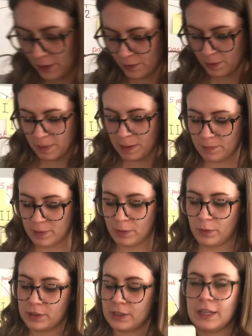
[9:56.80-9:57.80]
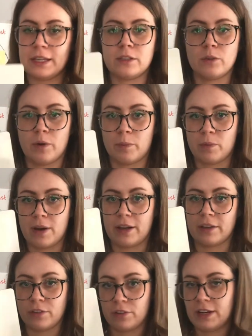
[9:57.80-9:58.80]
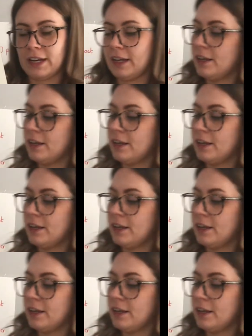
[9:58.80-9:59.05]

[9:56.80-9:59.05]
remember. What's this one, Y3?